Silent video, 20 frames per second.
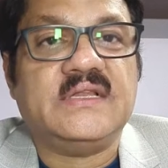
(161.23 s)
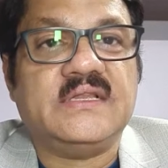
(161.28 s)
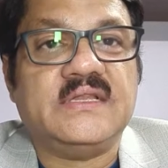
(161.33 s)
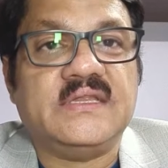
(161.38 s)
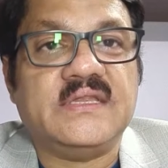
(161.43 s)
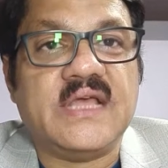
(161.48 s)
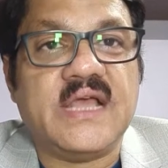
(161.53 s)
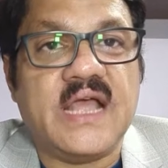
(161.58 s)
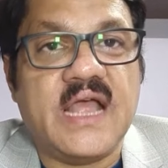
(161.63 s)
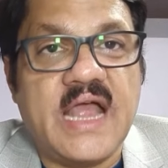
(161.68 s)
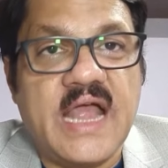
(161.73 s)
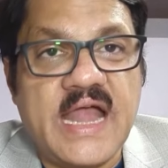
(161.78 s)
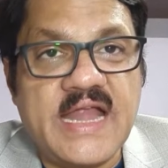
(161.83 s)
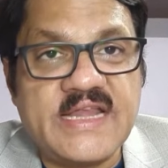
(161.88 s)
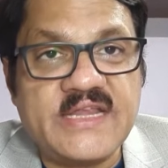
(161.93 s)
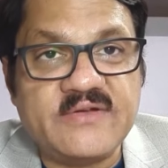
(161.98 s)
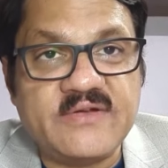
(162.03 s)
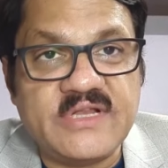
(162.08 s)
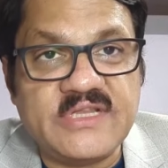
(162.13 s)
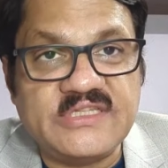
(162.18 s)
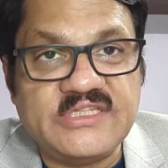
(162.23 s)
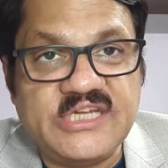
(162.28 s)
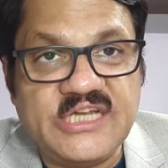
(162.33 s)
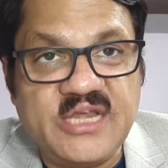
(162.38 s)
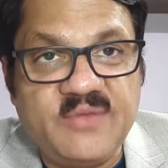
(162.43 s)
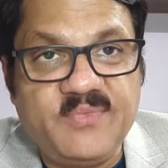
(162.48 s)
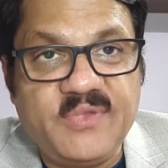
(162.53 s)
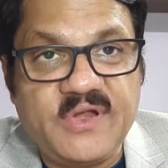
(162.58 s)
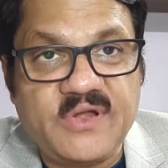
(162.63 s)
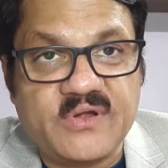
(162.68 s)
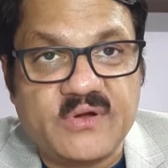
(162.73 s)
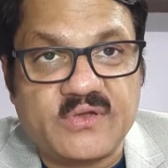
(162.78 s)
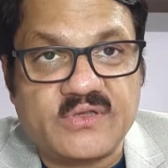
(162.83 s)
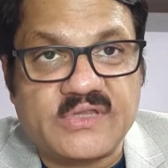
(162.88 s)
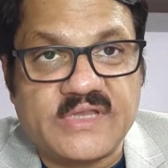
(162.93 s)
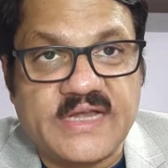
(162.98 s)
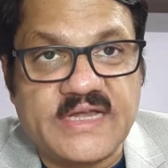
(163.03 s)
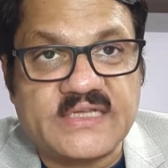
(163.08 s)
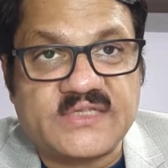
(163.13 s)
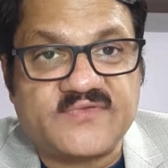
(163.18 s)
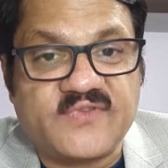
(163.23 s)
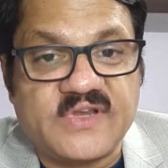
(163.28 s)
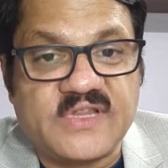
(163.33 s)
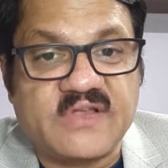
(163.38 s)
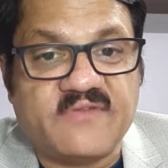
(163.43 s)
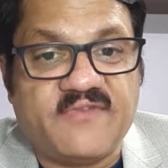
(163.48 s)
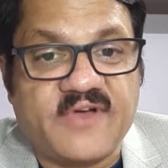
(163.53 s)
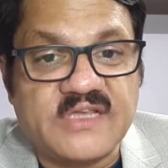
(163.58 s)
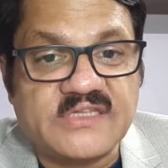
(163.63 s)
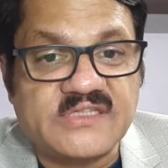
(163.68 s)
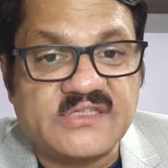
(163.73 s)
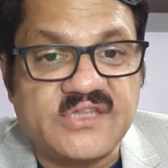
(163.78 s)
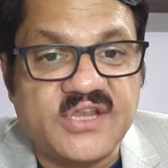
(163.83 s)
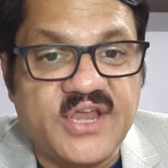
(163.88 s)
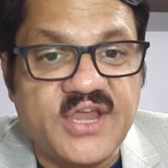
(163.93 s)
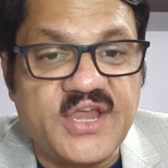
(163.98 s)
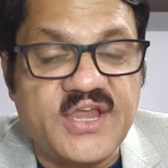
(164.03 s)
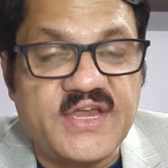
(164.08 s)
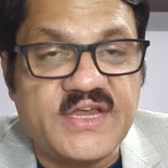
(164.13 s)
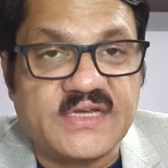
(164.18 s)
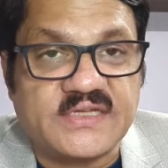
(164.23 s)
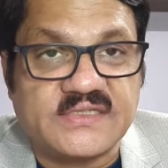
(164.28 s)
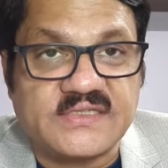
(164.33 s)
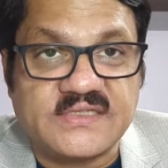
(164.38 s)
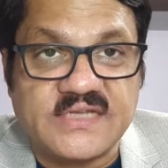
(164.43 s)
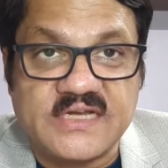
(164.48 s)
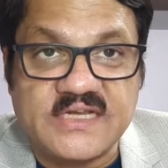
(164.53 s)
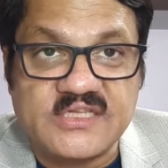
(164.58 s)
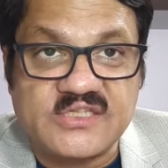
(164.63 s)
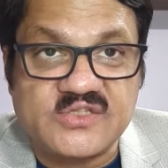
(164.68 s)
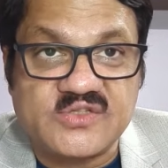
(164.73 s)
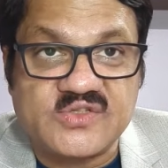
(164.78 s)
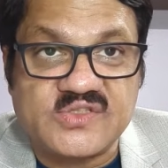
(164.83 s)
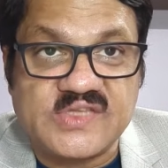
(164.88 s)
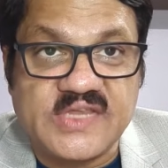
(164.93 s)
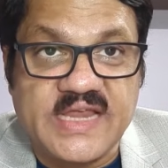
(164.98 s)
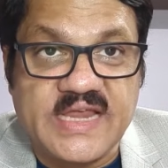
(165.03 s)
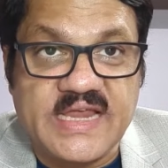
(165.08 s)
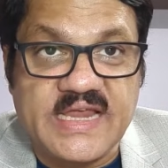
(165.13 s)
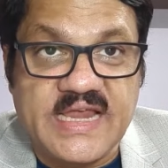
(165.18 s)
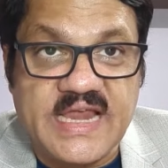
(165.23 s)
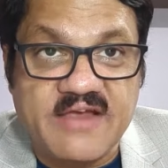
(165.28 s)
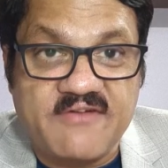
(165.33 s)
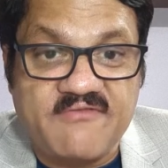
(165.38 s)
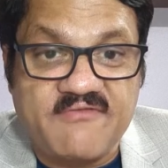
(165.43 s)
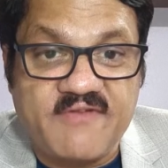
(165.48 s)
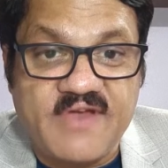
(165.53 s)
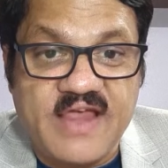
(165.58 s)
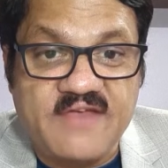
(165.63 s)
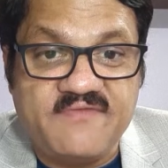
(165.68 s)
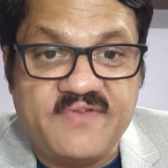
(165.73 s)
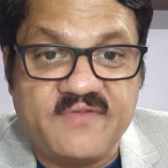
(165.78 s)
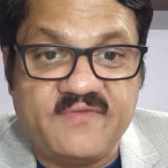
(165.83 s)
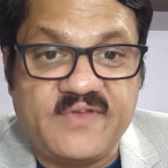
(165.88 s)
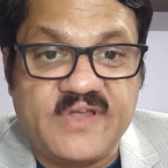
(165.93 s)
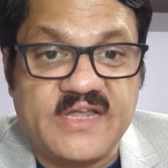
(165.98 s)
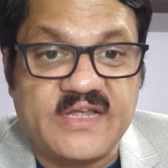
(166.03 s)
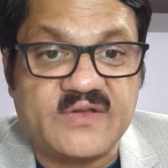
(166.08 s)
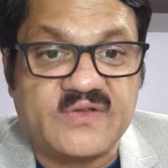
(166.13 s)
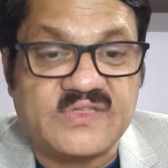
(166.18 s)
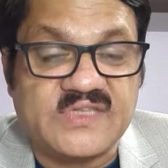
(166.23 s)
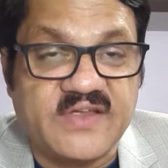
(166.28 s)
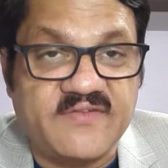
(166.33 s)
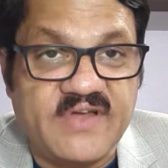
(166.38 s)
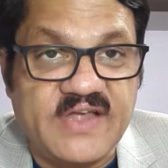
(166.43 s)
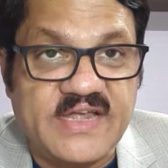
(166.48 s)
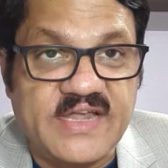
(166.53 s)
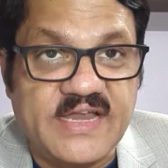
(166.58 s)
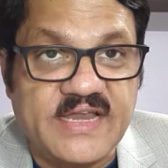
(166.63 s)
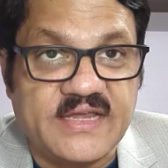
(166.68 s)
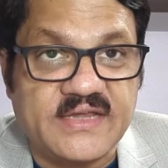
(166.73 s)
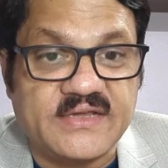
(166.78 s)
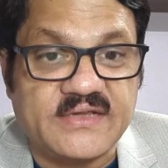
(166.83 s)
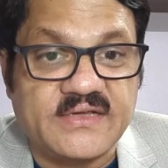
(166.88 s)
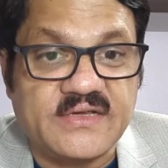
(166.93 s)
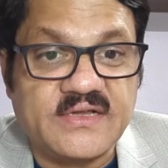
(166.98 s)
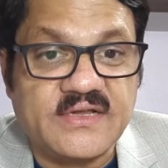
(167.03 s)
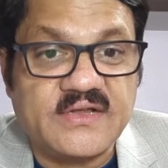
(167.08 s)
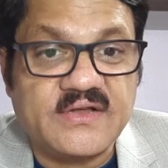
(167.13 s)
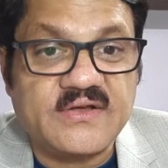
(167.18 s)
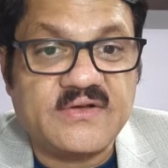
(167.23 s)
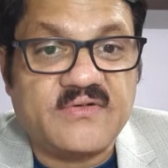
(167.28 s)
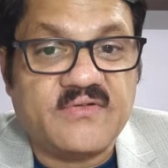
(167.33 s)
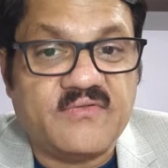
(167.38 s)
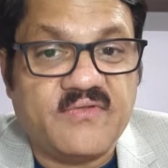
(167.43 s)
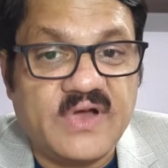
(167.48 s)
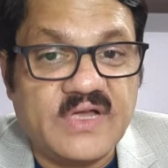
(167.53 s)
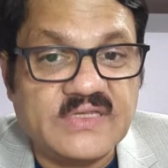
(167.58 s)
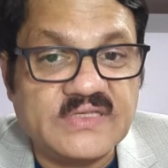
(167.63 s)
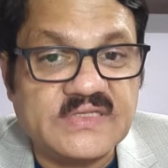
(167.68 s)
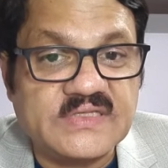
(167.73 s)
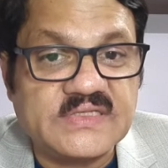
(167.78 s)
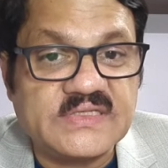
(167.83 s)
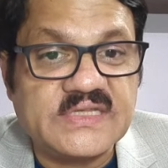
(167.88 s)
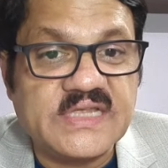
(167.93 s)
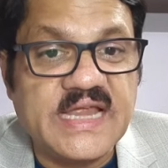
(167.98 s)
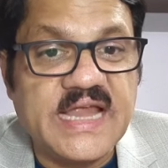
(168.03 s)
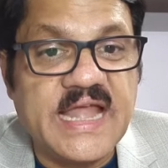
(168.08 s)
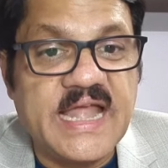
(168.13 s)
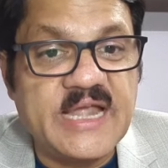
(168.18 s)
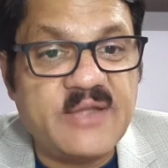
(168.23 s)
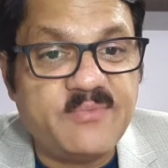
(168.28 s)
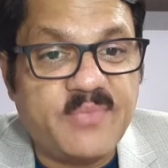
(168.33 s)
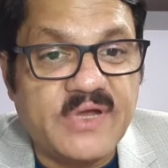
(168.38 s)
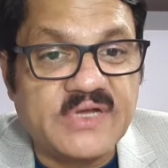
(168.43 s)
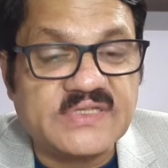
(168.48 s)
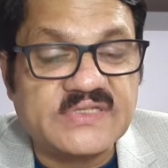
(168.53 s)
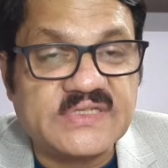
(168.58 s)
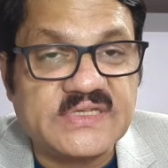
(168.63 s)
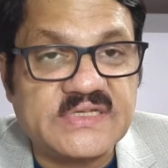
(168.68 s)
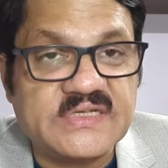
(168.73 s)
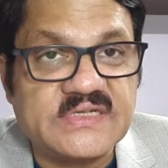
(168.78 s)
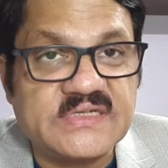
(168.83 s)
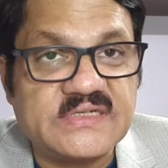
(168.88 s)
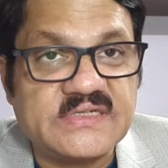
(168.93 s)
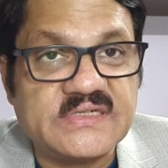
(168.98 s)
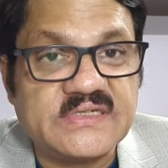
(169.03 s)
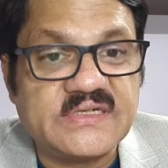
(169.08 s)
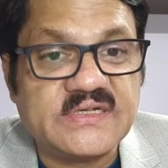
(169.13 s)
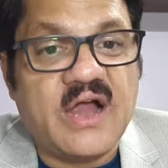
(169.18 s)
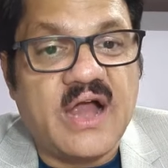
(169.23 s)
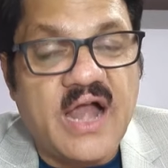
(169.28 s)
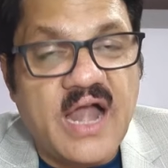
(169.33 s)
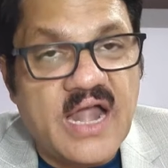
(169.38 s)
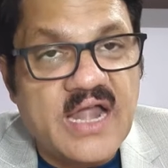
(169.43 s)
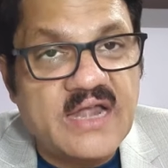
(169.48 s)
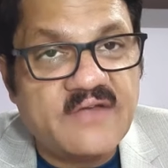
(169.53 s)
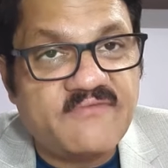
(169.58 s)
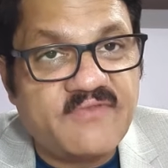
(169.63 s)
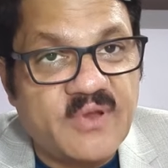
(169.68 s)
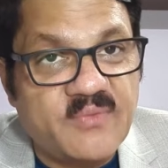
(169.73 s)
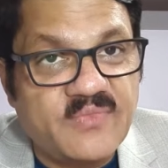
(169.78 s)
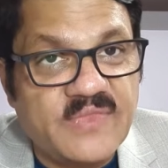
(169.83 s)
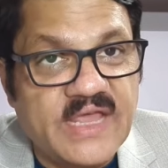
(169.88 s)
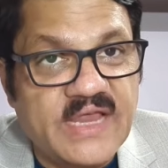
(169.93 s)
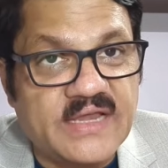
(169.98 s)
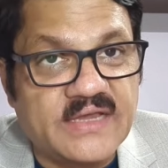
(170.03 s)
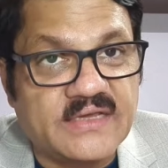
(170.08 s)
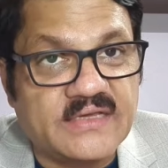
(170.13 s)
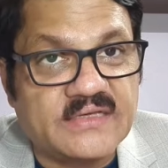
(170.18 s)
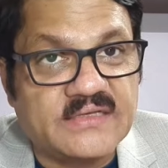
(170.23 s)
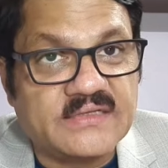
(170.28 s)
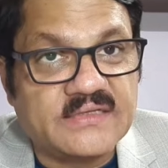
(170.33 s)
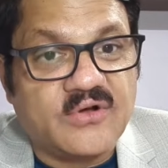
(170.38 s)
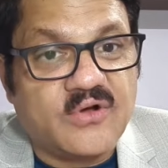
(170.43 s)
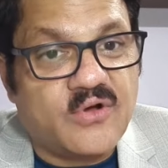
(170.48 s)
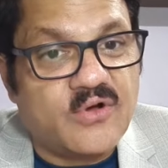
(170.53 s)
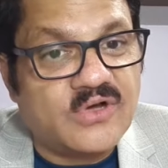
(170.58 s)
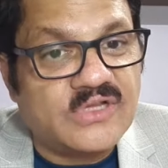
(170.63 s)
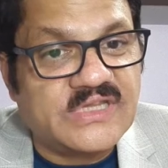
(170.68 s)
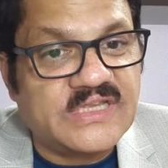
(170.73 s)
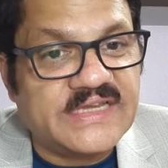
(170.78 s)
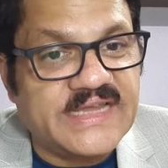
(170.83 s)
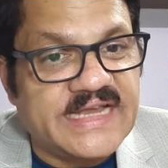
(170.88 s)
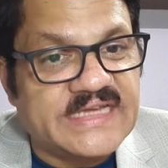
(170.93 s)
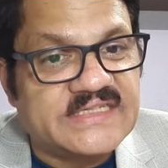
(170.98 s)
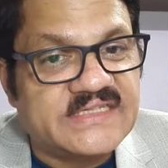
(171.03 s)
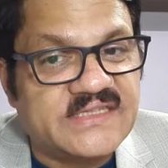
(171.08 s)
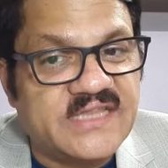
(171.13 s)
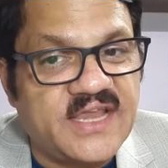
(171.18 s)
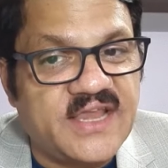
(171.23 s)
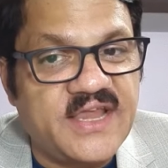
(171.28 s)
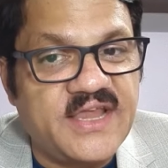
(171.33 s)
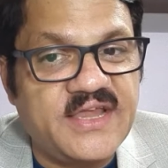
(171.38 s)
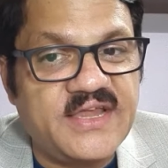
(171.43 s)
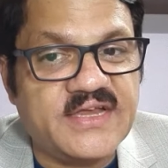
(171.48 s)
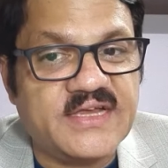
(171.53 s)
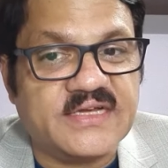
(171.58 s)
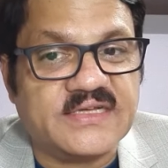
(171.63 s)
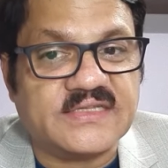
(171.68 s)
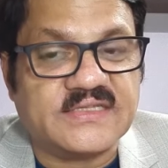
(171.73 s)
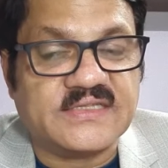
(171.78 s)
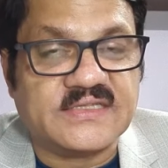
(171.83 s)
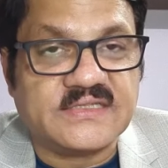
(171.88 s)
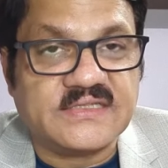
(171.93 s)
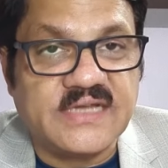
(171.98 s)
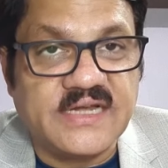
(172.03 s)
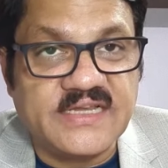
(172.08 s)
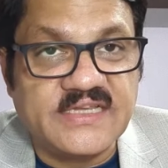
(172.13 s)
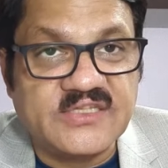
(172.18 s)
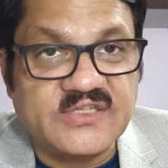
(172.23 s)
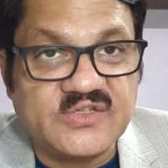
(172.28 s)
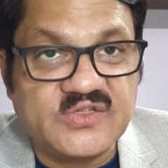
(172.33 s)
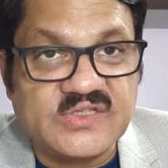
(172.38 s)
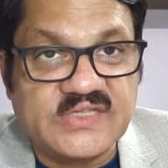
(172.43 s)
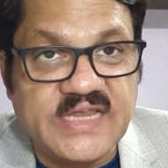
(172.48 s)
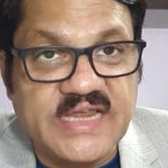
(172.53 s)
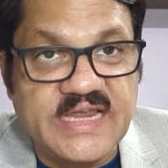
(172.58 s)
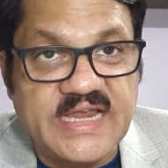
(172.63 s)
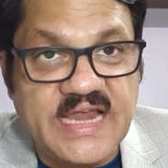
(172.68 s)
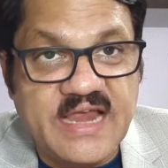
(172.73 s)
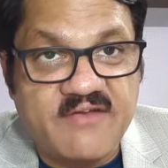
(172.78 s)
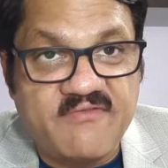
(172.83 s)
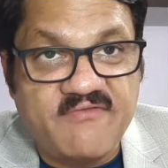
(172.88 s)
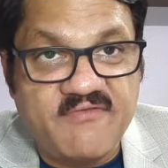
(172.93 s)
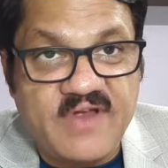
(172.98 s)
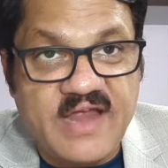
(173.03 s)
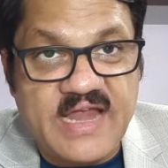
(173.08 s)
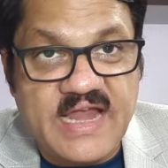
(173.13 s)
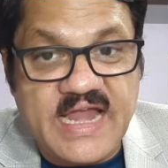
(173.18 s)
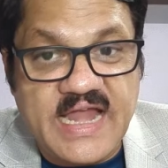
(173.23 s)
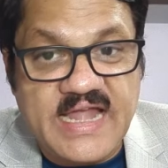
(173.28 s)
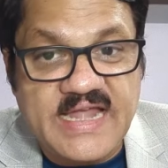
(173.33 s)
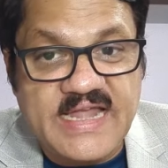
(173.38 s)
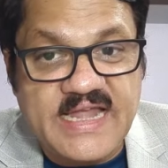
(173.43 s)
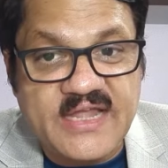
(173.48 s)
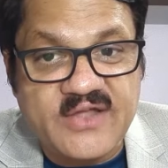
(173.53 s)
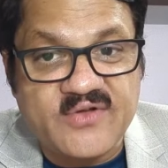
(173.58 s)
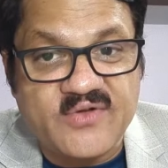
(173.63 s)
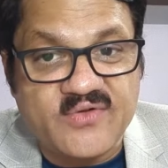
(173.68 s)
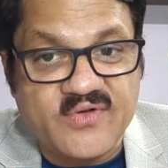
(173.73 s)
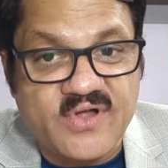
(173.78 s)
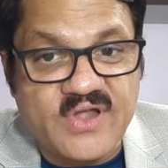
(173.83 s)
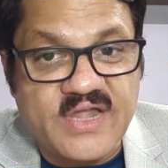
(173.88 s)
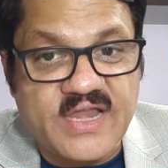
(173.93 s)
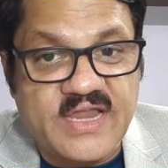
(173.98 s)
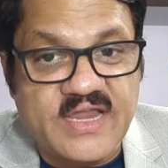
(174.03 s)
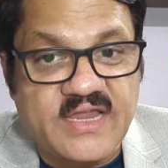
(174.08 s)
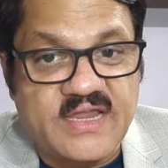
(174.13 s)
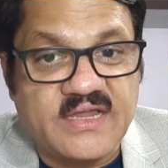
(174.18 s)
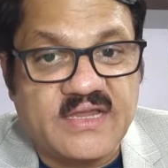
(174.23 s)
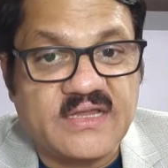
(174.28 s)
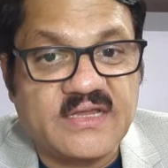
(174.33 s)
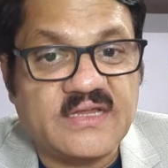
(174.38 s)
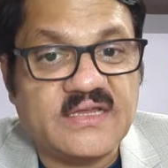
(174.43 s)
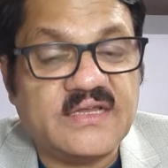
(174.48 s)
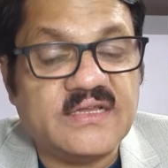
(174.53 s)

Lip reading: The annual GDP growth rates for the first 3 years, that is to say FY 15 to 17, was 8%, and from then over the next 3 years, that is to say FY 18 to 20,